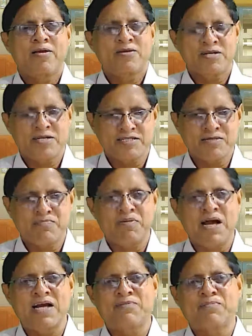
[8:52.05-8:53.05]
It is the
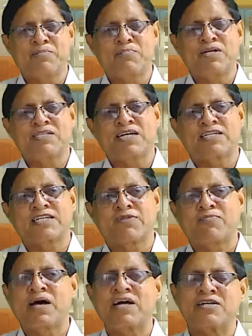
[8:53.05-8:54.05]
public sector
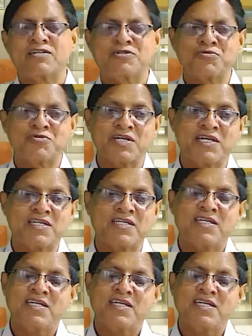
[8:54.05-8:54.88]
bankers who think